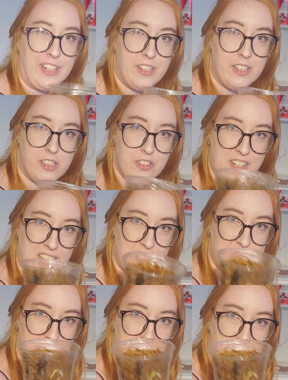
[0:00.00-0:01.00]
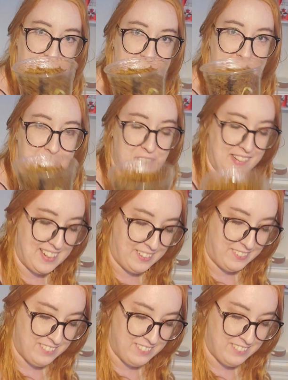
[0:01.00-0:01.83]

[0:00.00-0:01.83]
check your stuff before you throw it